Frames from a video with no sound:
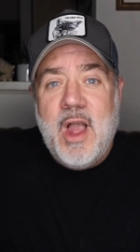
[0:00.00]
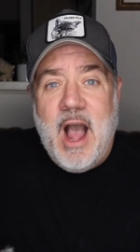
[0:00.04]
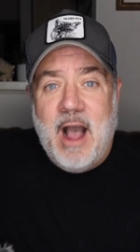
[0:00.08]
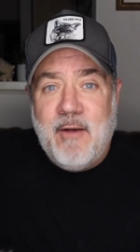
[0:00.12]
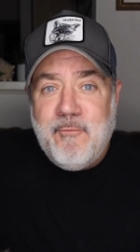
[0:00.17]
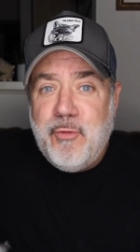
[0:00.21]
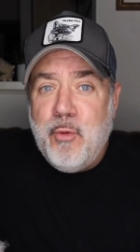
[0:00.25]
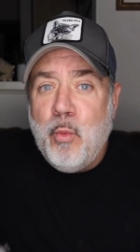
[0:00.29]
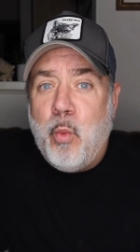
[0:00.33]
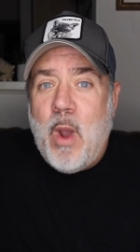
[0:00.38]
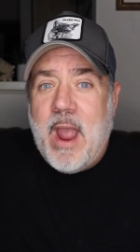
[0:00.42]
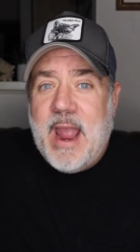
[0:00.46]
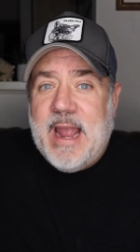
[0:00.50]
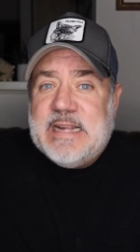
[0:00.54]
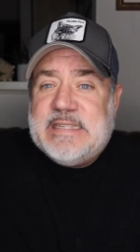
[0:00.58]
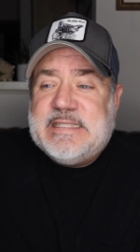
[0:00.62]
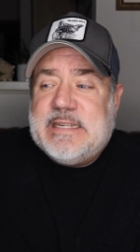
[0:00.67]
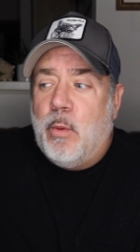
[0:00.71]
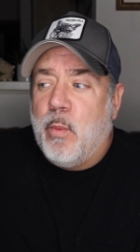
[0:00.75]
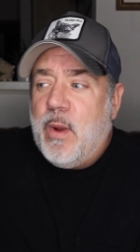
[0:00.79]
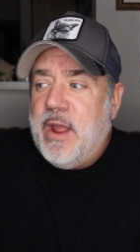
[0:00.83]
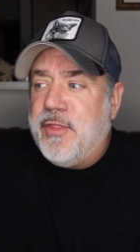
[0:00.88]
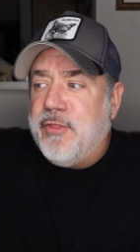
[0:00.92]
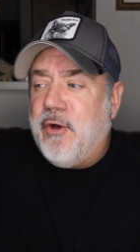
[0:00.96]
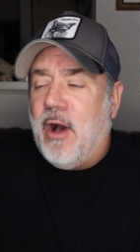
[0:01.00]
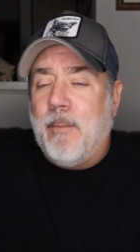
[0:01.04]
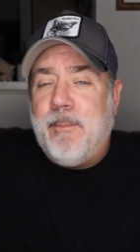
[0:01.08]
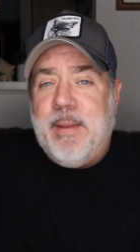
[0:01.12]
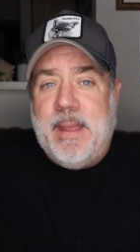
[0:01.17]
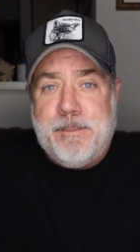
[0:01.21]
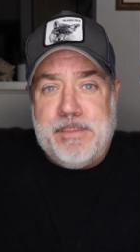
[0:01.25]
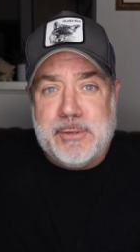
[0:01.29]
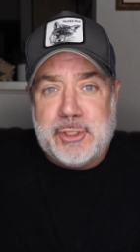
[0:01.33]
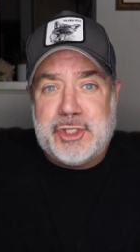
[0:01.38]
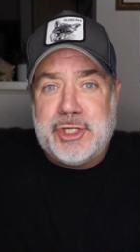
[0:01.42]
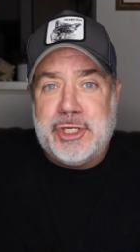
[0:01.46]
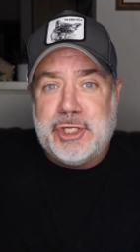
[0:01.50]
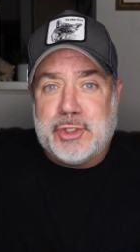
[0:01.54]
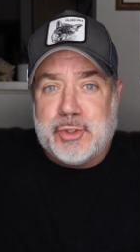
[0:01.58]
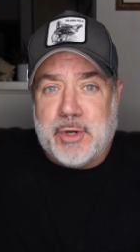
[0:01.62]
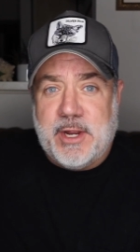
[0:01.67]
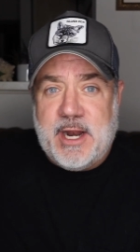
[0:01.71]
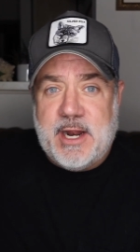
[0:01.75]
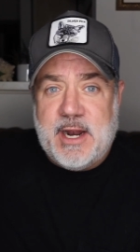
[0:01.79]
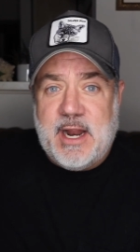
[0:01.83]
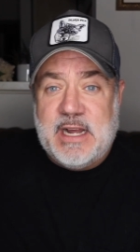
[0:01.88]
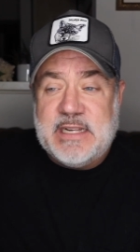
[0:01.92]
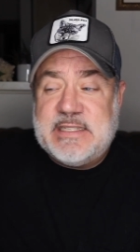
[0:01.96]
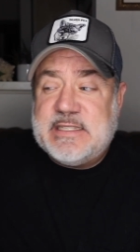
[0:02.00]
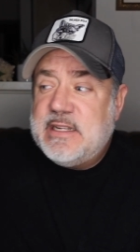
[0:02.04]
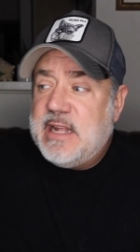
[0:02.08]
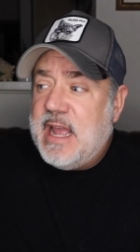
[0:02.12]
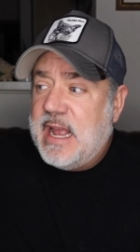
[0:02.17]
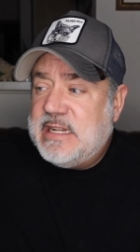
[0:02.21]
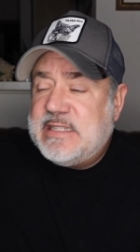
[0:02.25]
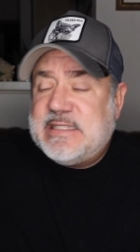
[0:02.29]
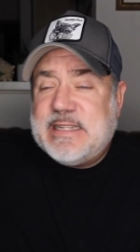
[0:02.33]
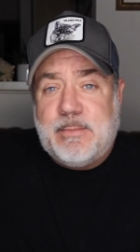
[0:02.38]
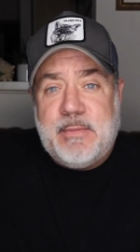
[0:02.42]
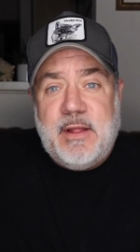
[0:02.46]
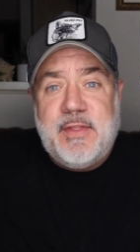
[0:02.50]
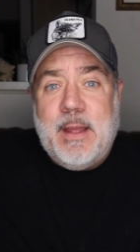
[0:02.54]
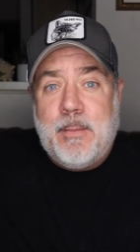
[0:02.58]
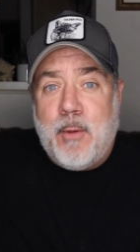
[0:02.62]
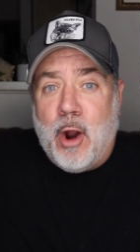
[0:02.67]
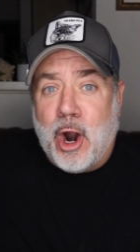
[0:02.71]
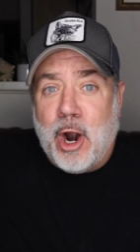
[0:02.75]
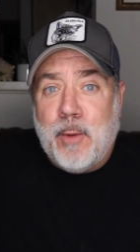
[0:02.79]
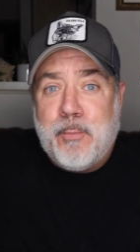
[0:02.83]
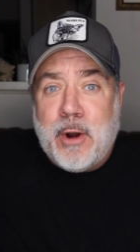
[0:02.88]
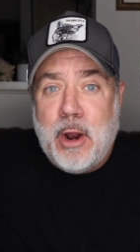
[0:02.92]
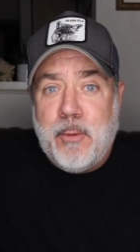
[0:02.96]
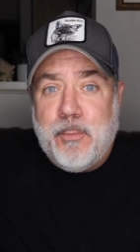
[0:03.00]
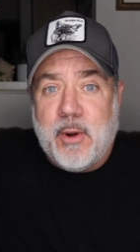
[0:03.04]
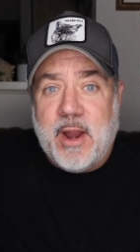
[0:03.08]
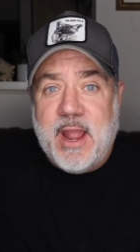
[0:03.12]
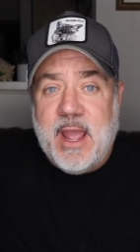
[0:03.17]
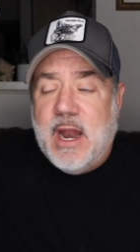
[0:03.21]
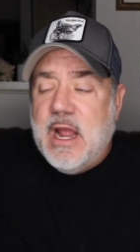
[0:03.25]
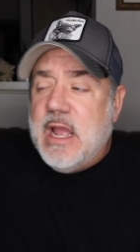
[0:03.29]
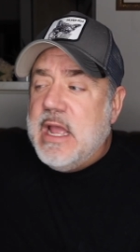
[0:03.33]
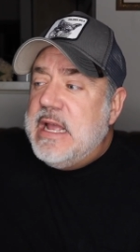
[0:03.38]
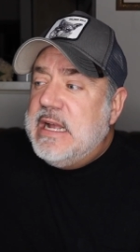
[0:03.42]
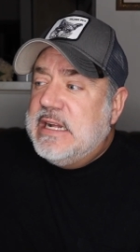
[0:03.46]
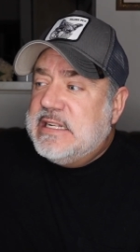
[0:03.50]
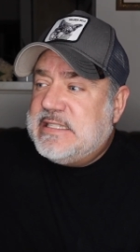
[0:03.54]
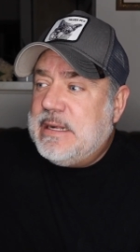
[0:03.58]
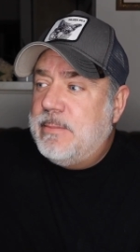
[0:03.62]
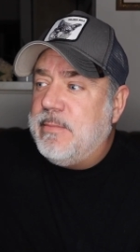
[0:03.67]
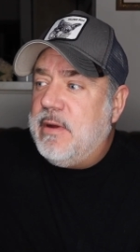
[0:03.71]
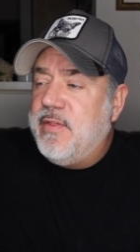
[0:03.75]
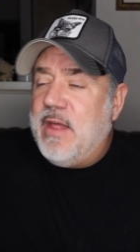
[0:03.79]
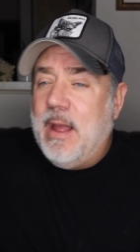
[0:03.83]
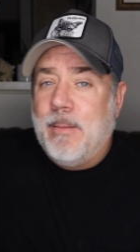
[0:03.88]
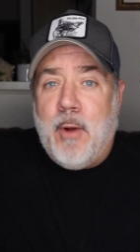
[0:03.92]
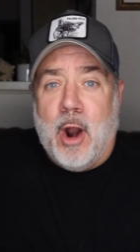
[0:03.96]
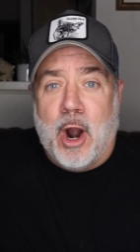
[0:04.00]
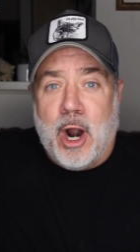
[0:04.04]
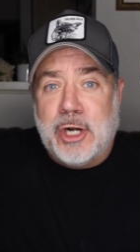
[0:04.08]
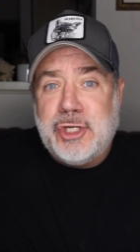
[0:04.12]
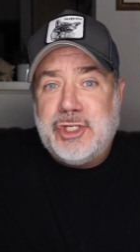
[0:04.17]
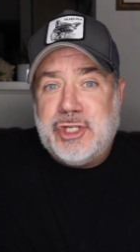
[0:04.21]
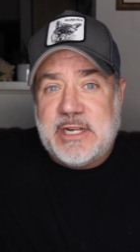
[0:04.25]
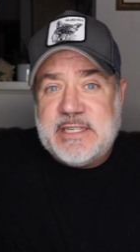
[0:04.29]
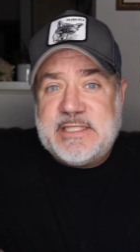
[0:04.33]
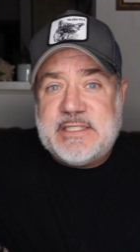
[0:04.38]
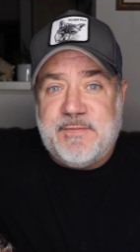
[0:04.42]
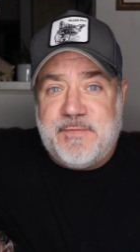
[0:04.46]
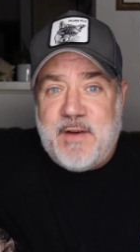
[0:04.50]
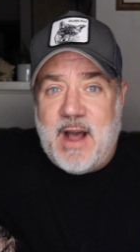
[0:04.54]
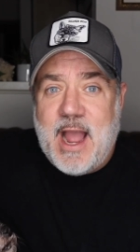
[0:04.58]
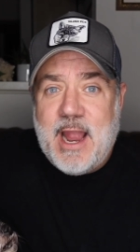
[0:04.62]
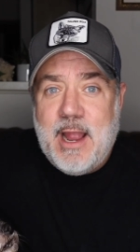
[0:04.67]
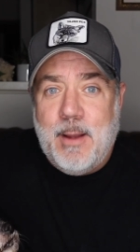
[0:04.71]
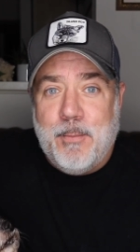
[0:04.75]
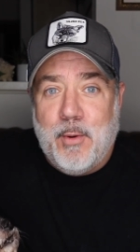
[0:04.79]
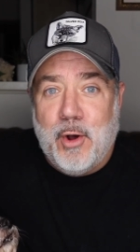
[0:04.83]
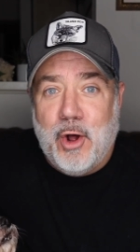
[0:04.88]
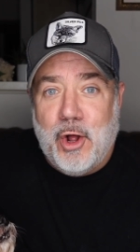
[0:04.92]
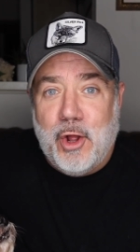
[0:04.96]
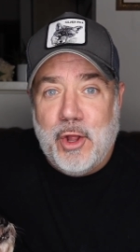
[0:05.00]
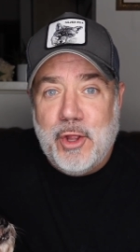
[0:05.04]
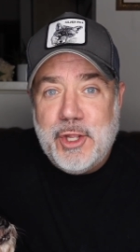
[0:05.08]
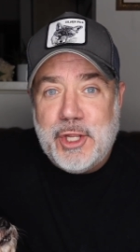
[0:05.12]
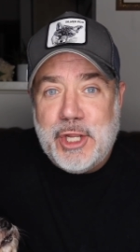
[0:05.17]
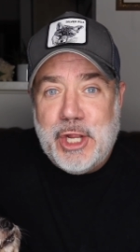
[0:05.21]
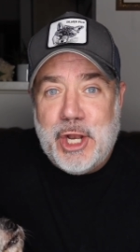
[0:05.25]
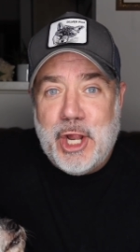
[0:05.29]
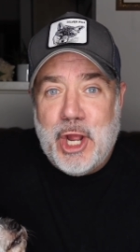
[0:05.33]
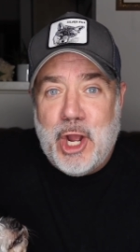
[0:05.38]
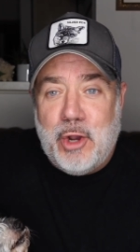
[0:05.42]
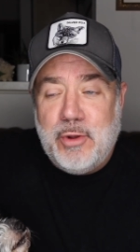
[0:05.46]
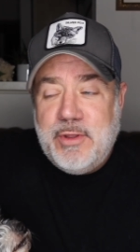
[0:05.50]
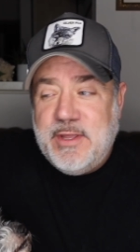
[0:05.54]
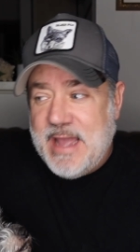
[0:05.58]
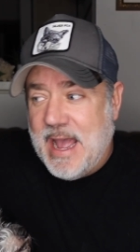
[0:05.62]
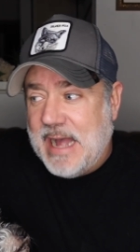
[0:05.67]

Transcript: of the ways that we thought people should have treated us, and, and some of them are appropriate. Some of them are justifiable, you know?